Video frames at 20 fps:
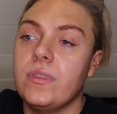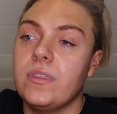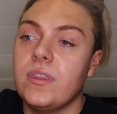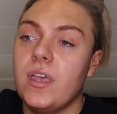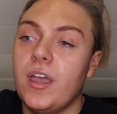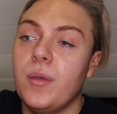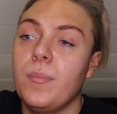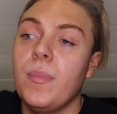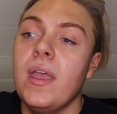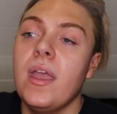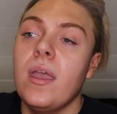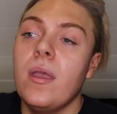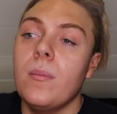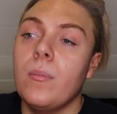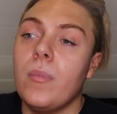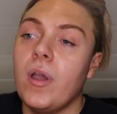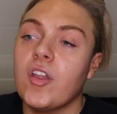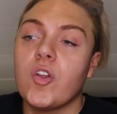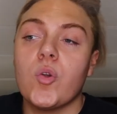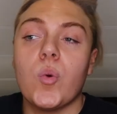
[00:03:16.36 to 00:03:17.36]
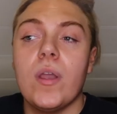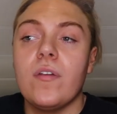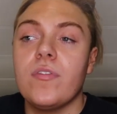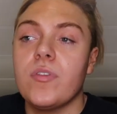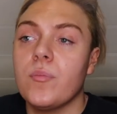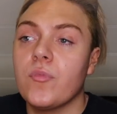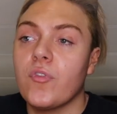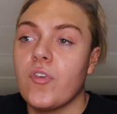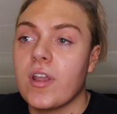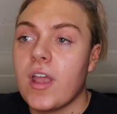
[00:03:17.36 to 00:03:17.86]
with them, microwave
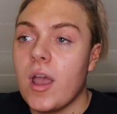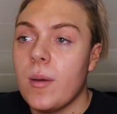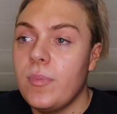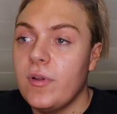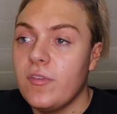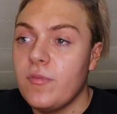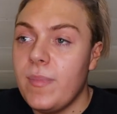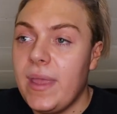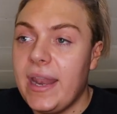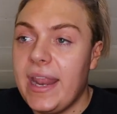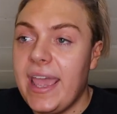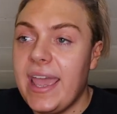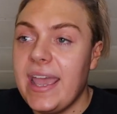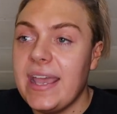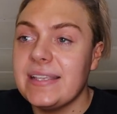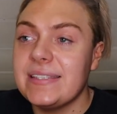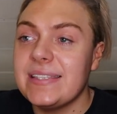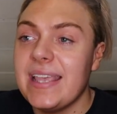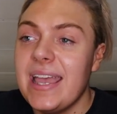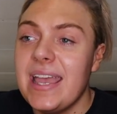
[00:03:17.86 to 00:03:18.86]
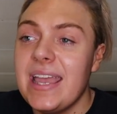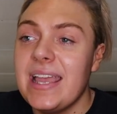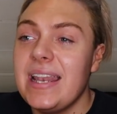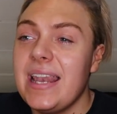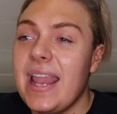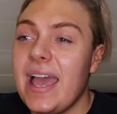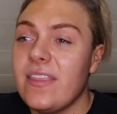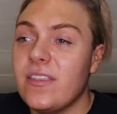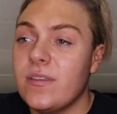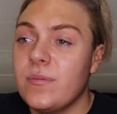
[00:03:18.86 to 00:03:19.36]
them for a couple of minutes,
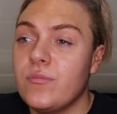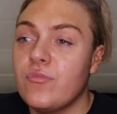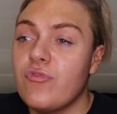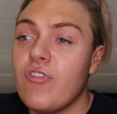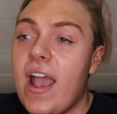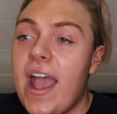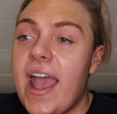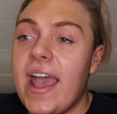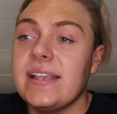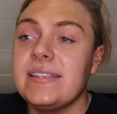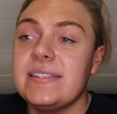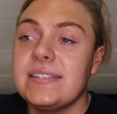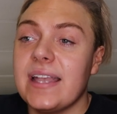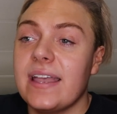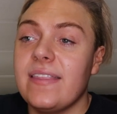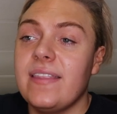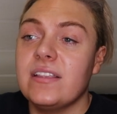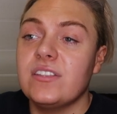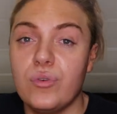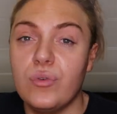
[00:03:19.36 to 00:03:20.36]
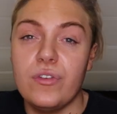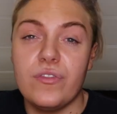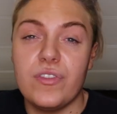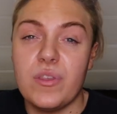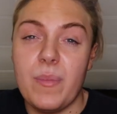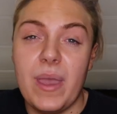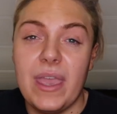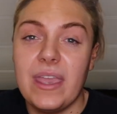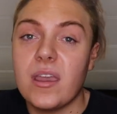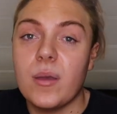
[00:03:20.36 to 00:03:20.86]
let them rest, and then all of
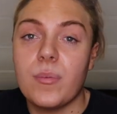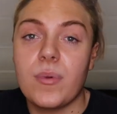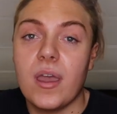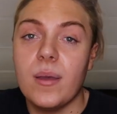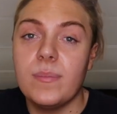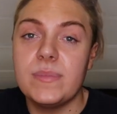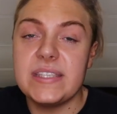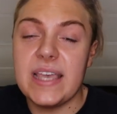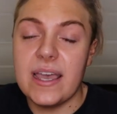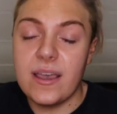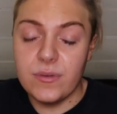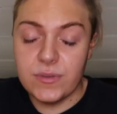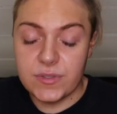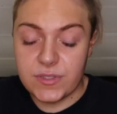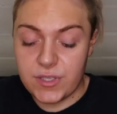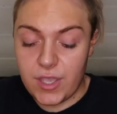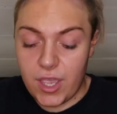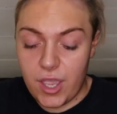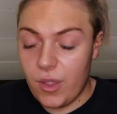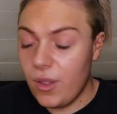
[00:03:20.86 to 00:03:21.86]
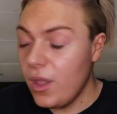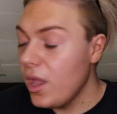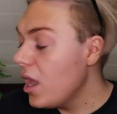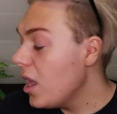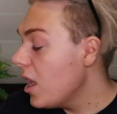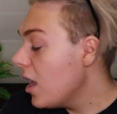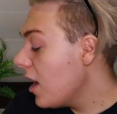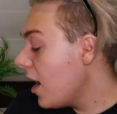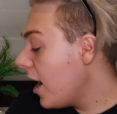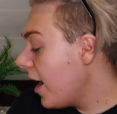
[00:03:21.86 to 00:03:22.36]
the makeup comes out. So
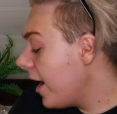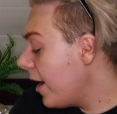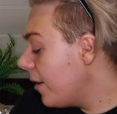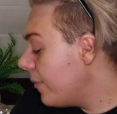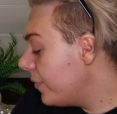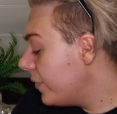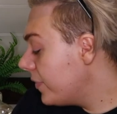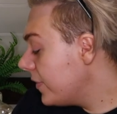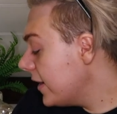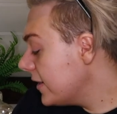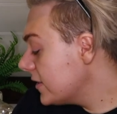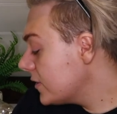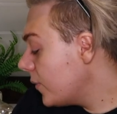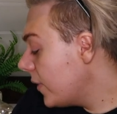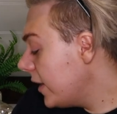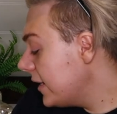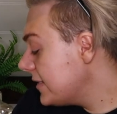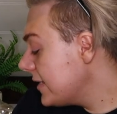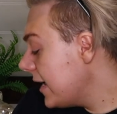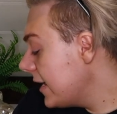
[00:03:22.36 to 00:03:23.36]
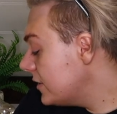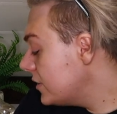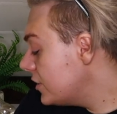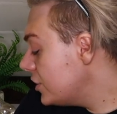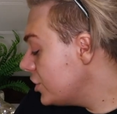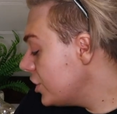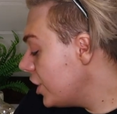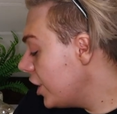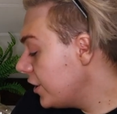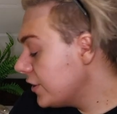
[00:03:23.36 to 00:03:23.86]
that's what I tend
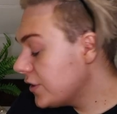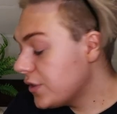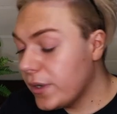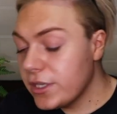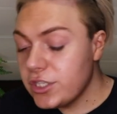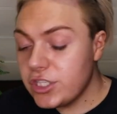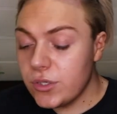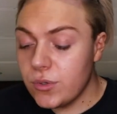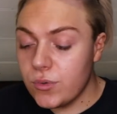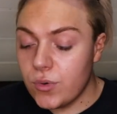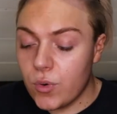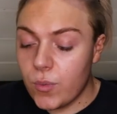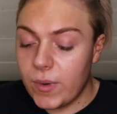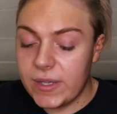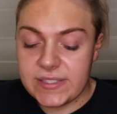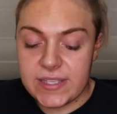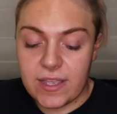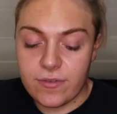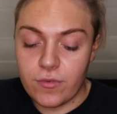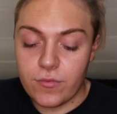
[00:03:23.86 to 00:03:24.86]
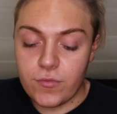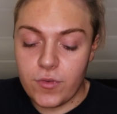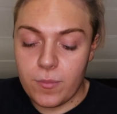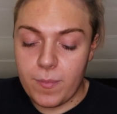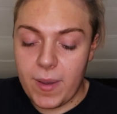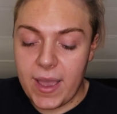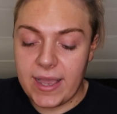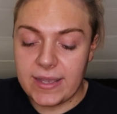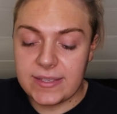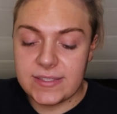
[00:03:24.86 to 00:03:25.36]
to do. So I do always have a few
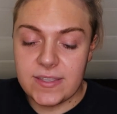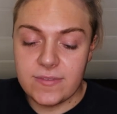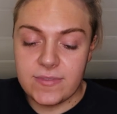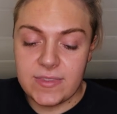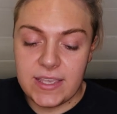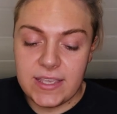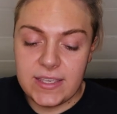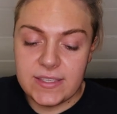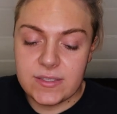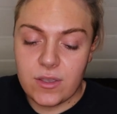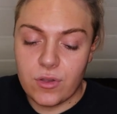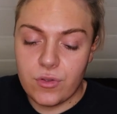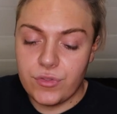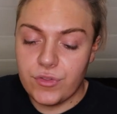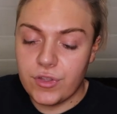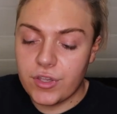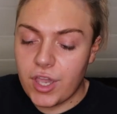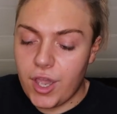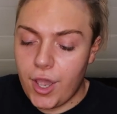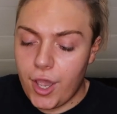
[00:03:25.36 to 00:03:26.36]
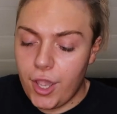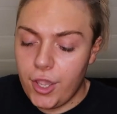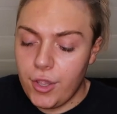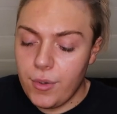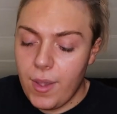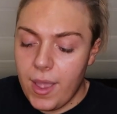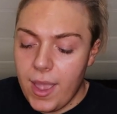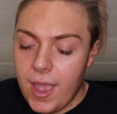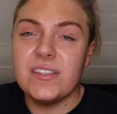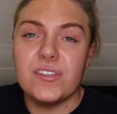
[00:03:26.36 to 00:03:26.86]
packs of these on the
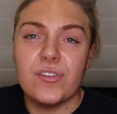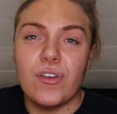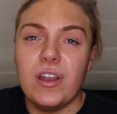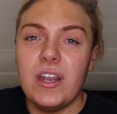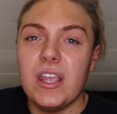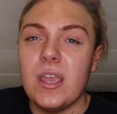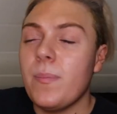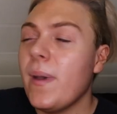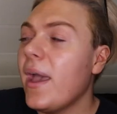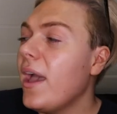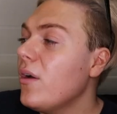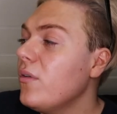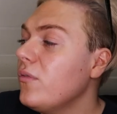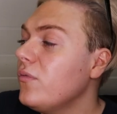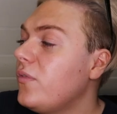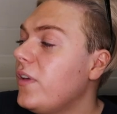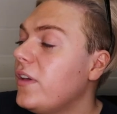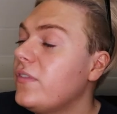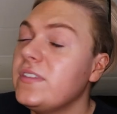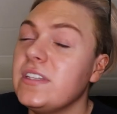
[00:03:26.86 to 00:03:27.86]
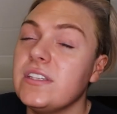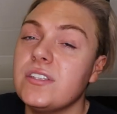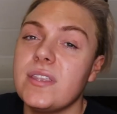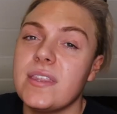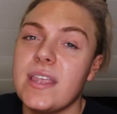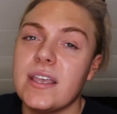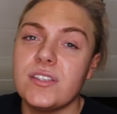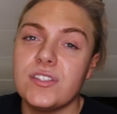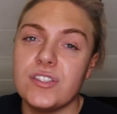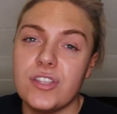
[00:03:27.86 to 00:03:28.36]
go. These are only £1.50, so
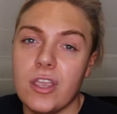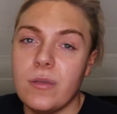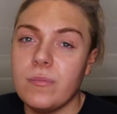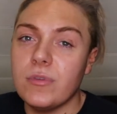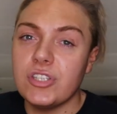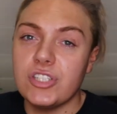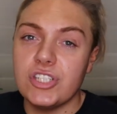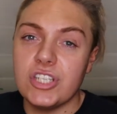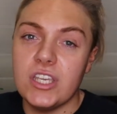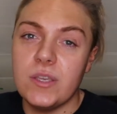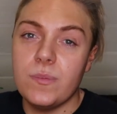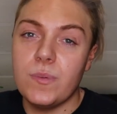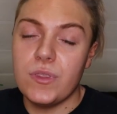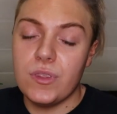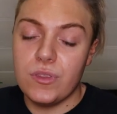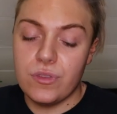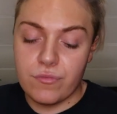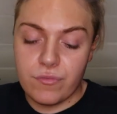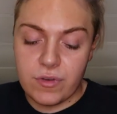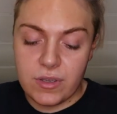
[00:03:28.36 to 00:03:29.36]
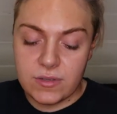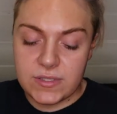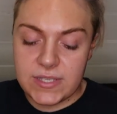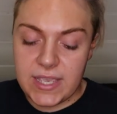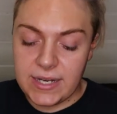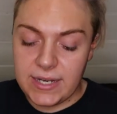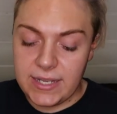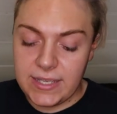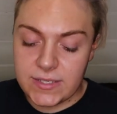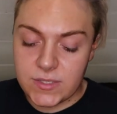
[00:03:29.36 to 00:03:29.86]
they're so much cheaper than the Real
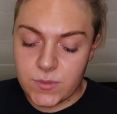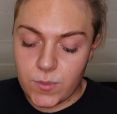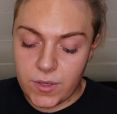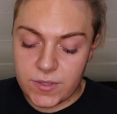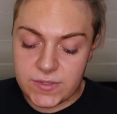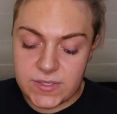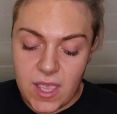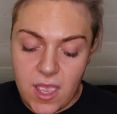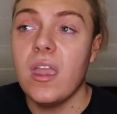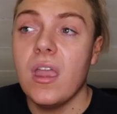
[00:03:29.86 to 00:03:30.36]
Techniques ones.